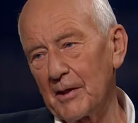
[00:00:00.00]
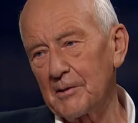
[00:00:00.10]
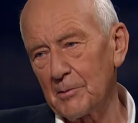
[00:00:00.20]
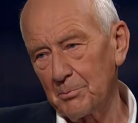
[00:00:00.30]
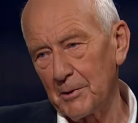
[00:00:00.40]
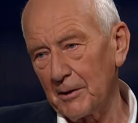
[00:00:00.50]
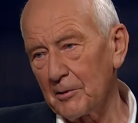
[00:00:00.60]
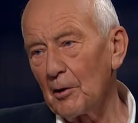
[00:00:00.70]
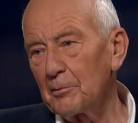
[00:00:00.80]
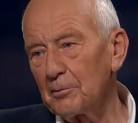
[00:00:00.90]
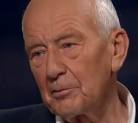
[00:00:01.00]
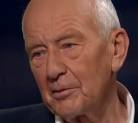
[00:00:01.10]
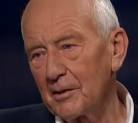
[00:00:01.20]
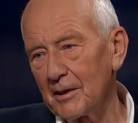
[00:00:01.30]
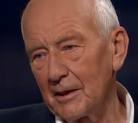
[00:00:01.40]
that's pretty
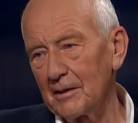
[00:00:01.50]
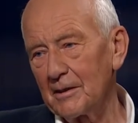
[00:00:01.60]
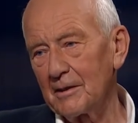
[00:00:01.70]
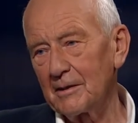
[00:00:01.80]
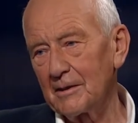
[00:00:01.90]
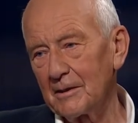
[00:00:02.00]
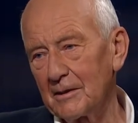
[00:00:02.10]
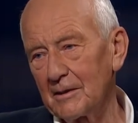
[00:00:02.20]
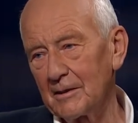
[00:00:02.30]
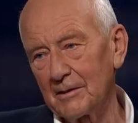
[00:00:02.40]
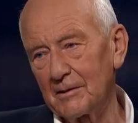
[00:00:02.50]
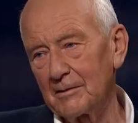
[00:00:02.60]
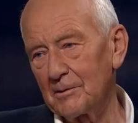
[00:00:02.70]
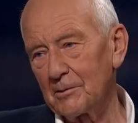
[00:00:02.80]
tough in a uh,